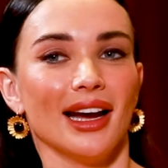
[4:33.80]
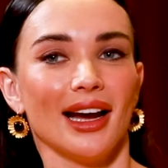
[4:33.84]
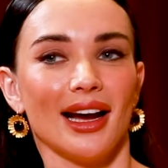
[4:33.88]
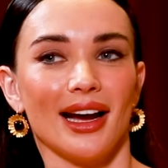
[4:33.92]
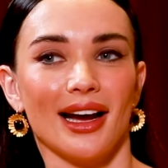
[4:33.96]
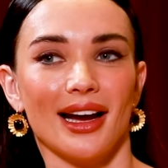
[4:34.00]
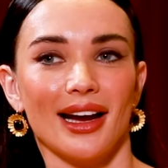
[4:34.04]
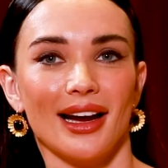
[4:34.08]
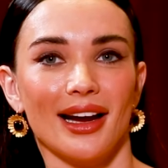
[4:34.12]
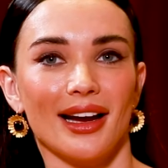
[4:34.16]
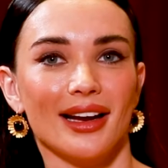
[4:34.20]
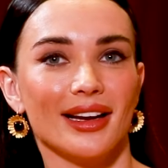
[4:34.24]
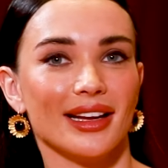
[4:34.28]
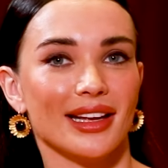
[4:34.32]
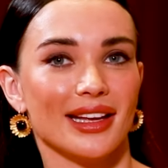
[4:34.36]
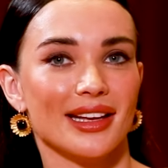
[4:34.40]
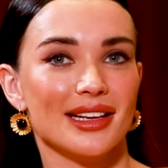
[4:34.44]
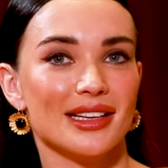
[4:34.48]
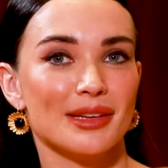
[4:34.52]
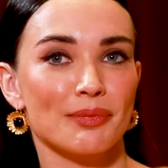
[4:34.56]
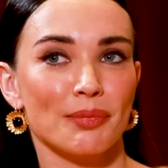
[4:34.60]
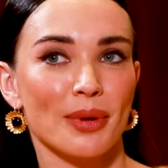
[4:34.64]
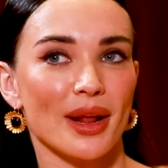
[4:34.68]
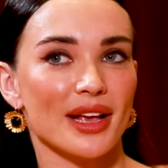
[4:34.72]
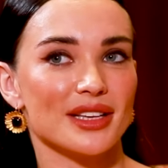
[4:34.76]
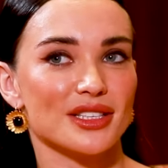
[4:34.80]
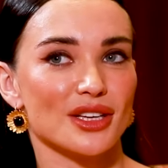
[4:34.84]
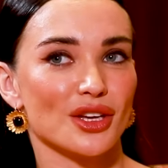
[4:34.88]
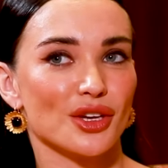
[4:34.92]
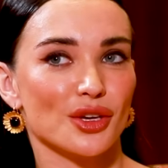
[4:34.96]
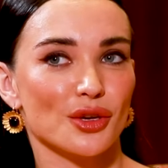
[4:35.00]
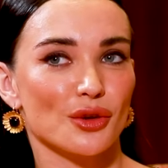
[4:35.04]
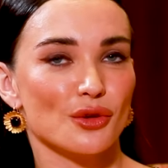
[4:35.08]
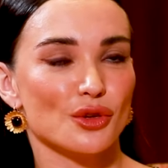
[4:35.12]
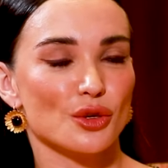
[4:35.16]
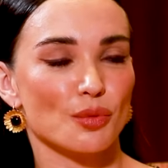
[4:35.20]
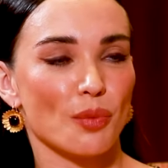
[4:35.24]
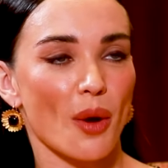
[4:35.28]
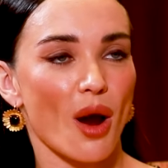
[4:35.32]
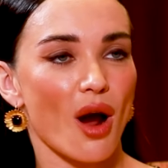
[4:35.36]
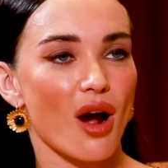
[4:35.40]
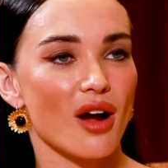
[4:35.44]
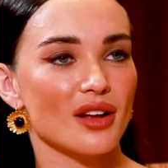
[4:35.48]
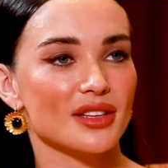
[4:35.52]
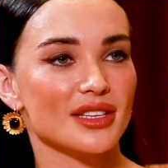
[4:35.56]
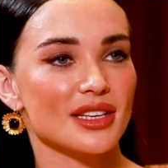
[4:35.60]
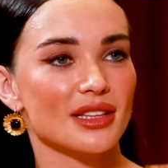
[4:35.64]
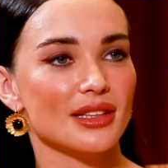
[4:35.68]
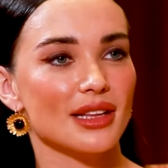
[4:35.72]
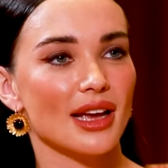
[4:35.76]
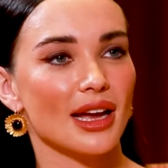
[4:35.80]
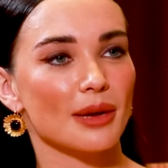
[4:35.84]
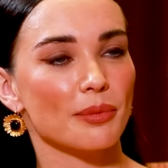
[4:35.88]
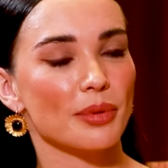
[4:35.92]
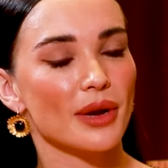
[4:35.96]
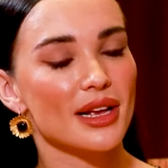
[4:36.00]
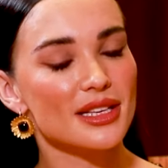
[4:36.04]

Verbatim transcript: uh, he plays a huge part in that.